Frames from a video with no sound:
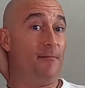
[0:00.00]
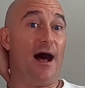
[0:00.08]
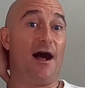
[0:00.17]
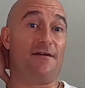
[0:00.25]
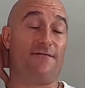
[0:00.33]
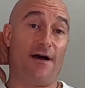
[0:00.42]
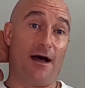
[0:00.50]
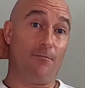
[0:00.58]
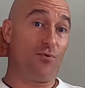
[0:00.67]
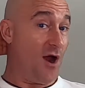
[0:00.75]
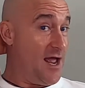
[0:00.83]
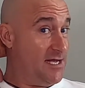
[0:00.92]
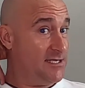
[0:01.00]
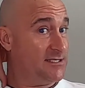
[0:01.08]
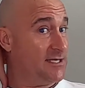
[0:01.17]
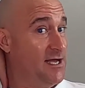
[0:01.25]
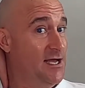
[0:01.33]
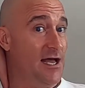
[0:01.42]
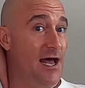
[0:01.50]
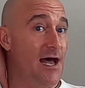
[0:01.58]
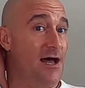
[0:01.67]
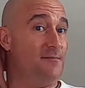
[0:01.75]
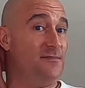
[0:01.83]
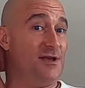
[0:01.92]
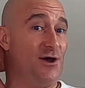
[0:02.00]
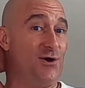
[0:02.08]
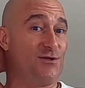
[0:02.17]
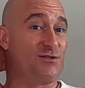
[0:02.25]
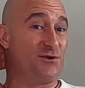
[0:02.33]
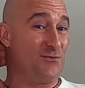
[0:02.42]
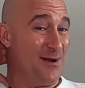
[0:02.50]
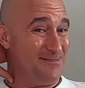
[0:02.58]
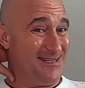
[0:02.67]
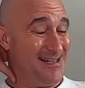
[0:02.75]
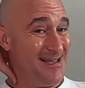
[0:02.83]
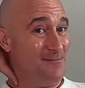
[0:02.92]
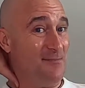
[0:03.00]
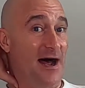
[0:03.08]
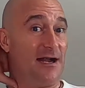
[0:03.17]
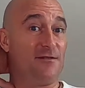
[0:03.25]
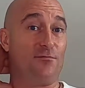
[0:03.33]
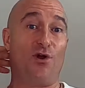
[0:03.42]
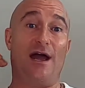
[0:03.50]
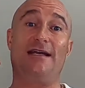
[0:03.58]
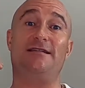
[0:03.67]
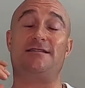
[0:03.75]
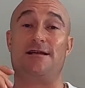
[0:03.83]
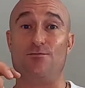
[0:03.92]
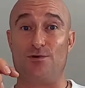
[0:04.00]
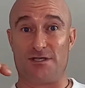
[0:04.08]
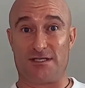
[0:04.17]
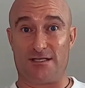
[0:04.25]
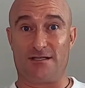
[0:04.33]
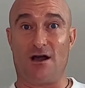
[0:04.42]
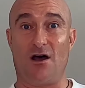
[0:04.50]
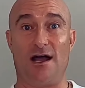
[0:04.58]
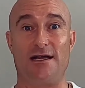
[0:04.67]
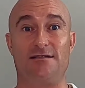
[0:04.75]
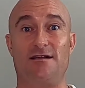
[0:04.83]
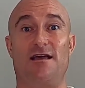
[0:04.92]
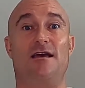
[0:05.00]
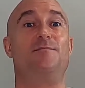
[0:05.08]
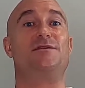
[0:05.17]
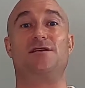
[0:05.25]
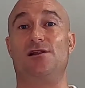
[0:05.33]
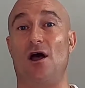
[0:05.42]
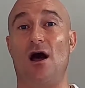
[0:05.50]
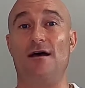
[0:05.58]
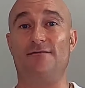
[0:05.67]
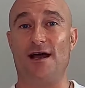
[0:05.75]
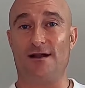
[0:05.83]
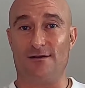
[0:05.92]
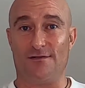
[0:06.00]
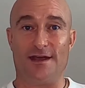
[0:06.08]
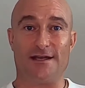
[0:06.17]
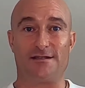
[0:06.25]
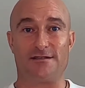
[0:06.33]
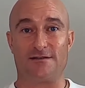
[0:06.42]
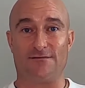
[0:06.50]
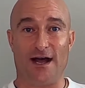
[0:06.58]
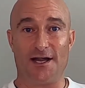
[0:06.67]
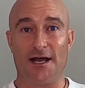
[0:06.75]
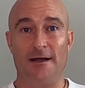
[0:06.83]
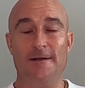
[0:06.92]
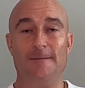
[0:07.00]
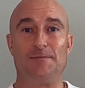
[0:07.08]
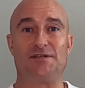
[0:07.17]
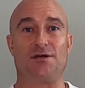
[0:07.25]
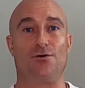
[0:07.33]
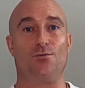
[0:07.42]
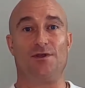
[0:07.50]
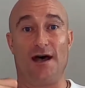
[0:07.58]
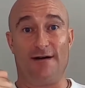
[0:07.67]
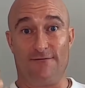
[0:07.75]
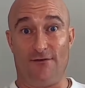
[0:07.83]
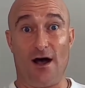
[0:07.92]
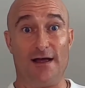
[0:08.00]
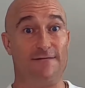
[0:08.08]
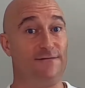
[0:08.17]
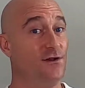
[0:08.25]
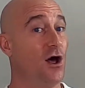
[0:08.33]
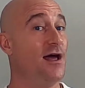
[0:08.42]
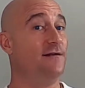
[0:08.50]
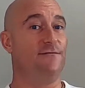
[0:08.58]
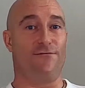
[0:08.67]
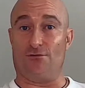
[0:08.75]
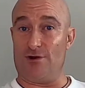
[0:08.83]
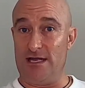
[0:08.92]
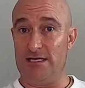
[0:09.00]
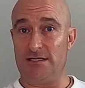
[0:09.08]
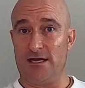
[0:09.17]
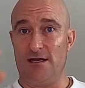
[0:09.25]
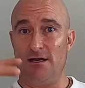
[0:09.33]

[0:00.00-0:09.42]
part of our brains, the old sort of reptilian part of the brains that was designed to keep us alive out on there, the savannah. So with our fight, flight and freeze